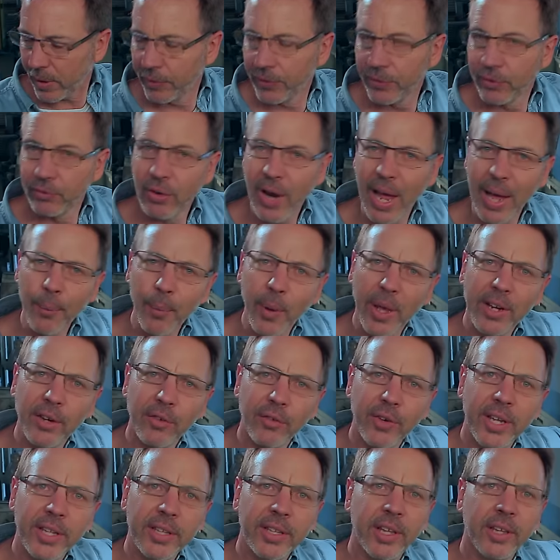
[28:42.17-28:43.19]
The right way to
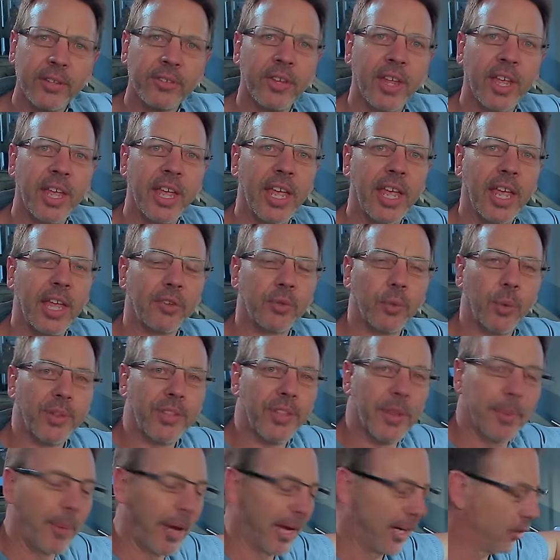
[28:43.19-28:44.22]
read this is
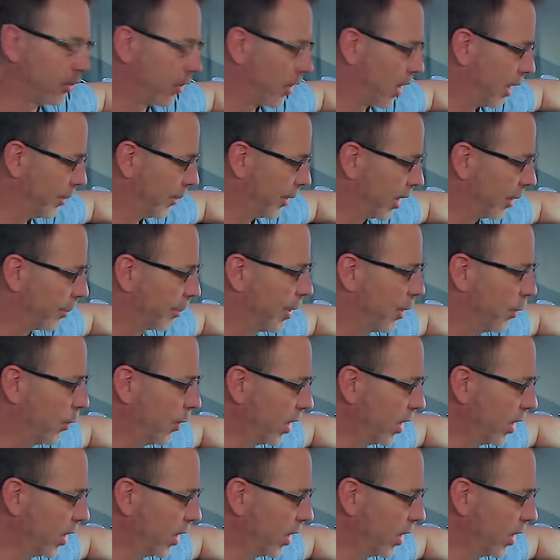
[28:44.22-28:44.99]
with the micrometer, but